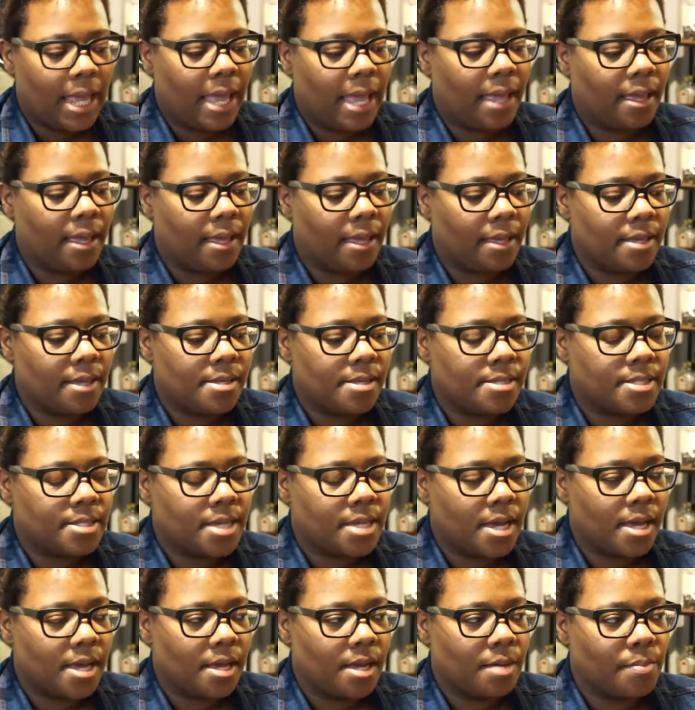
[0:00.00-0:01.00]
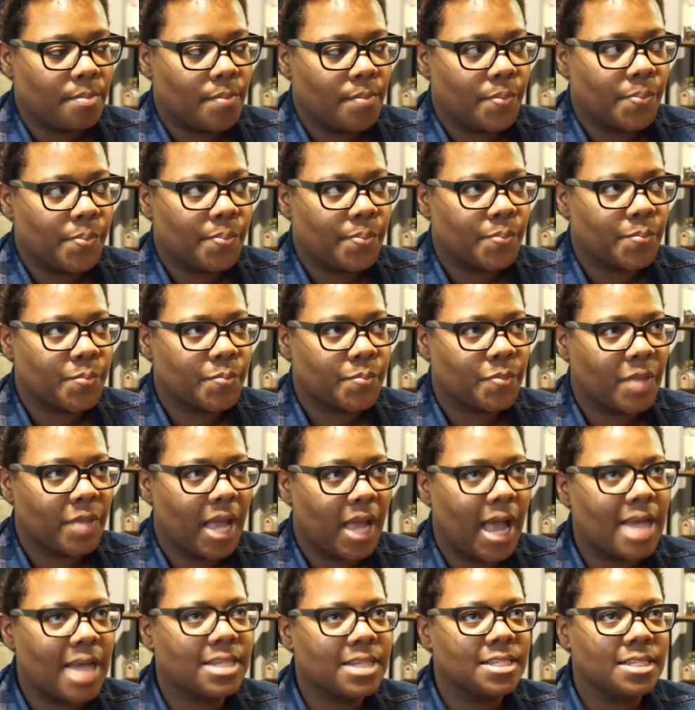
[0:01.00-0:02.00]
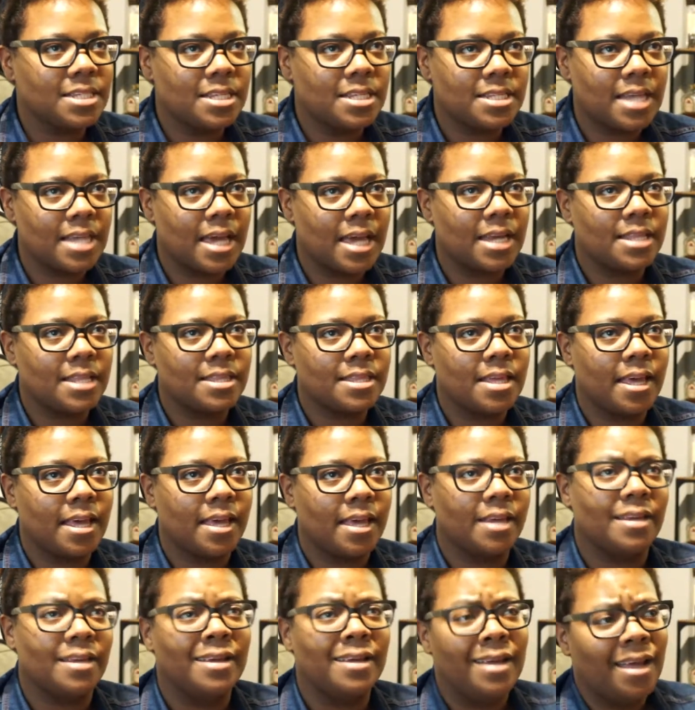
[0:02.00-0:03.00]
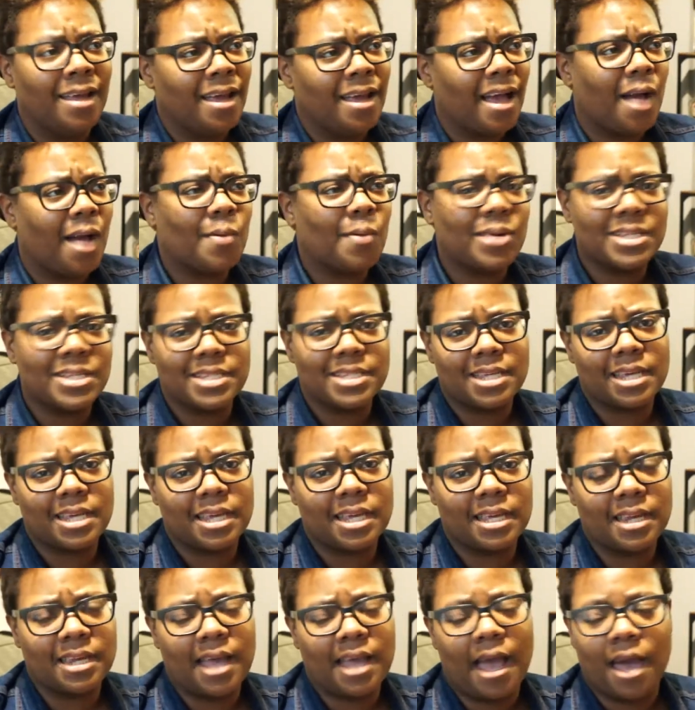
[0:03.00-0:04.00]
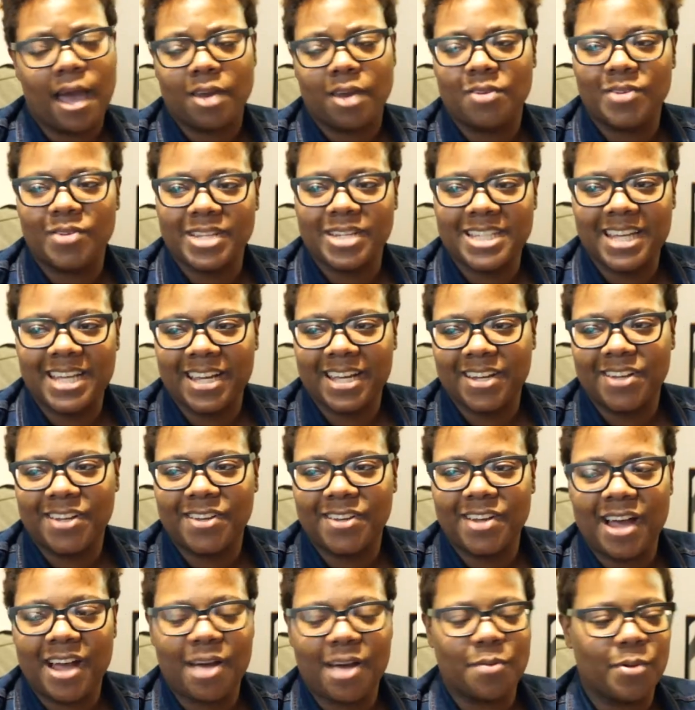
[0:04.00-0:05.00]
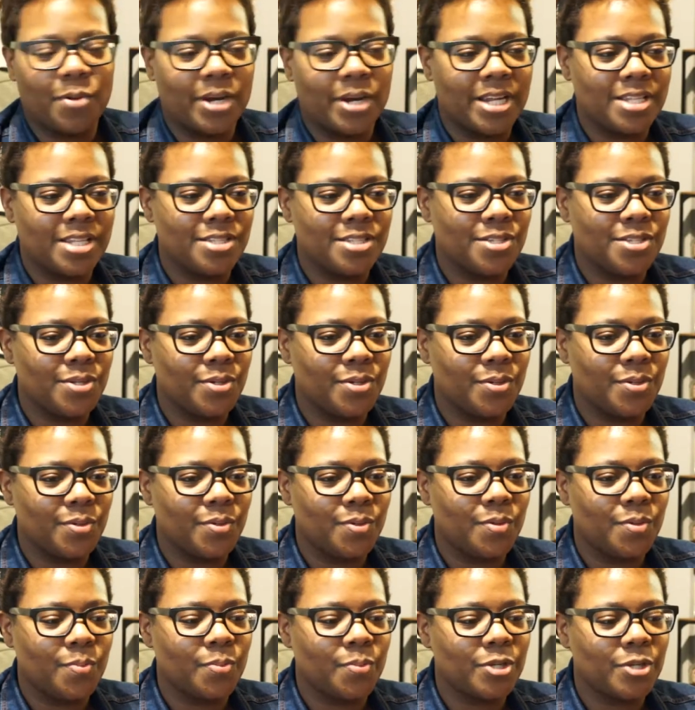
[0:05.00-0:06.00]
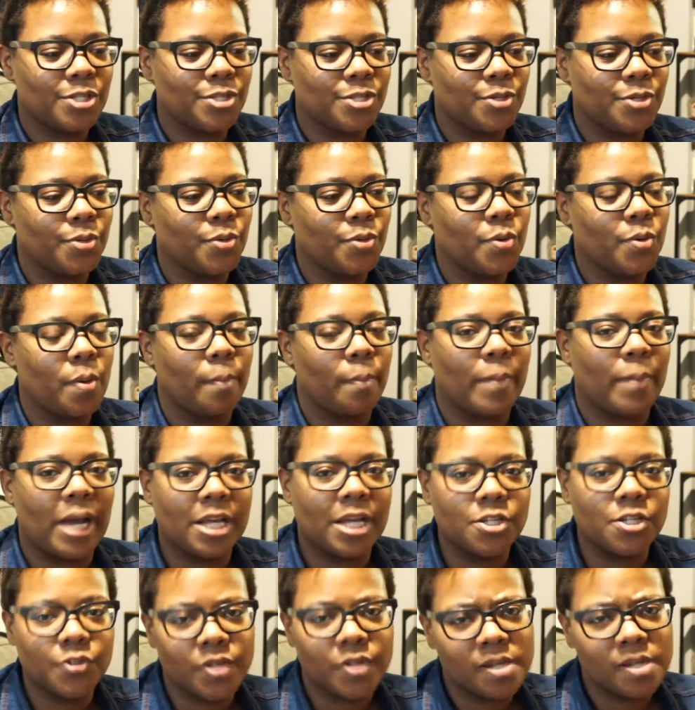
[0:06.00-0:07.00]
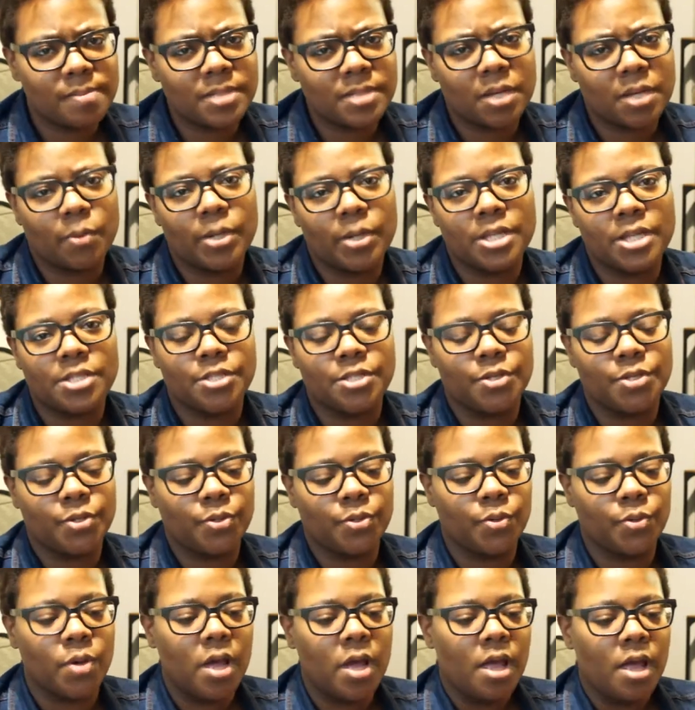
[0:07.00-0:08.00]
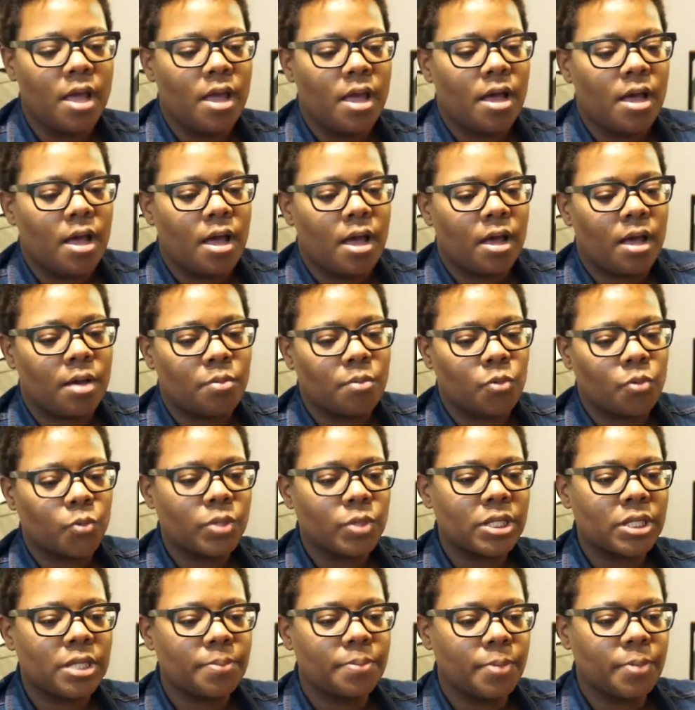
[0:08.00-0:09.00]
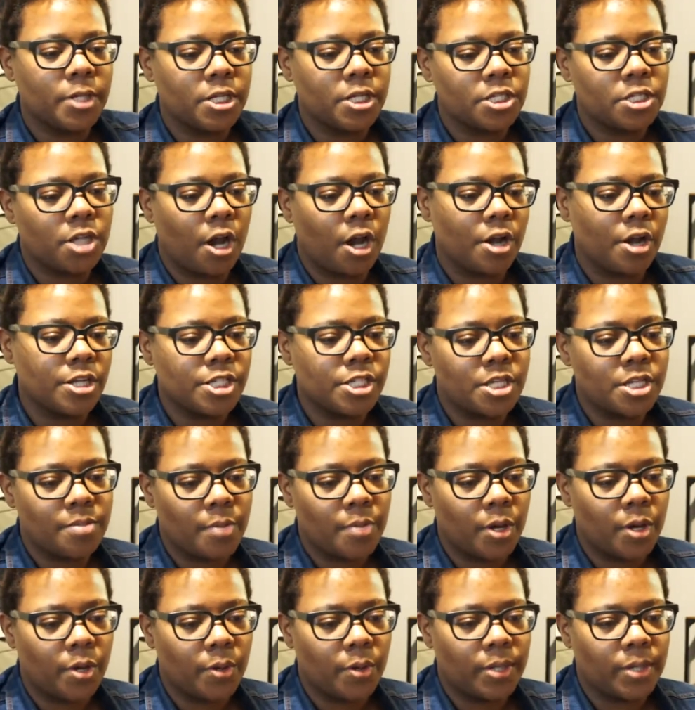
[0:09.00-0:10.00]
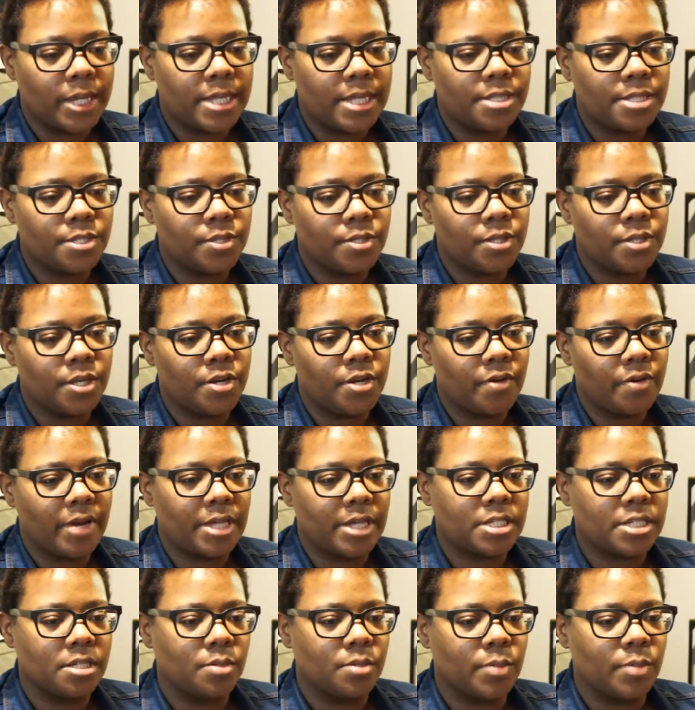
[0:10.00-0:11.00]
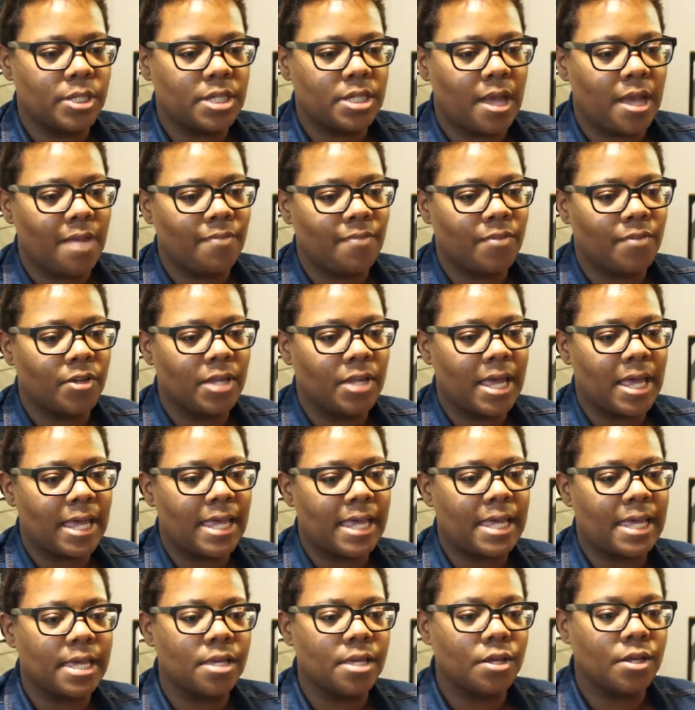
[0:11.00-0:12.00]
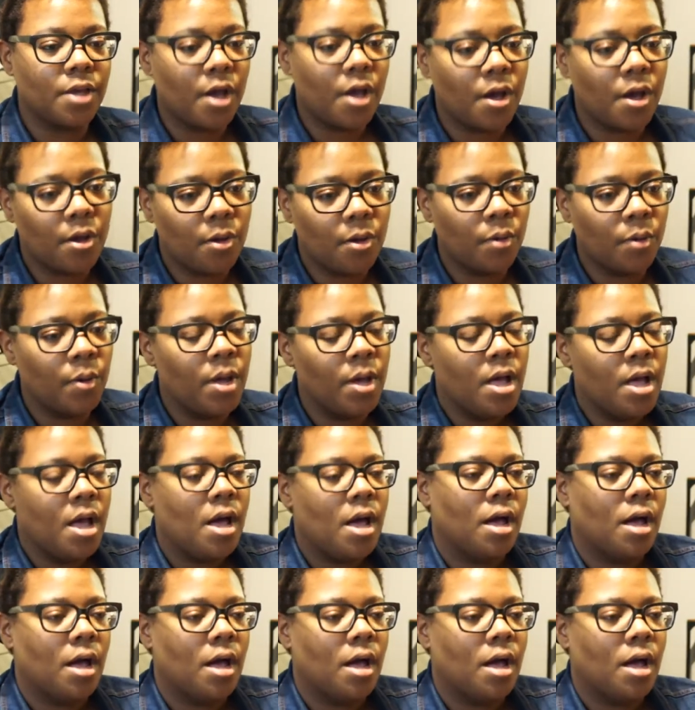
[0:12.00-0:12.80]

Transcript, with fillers: And um, I just decided that I wanted to get out of retail. I wanted to pursue my dreams. I wanted to um, really push RG mode into the direction in which I felt like it could go.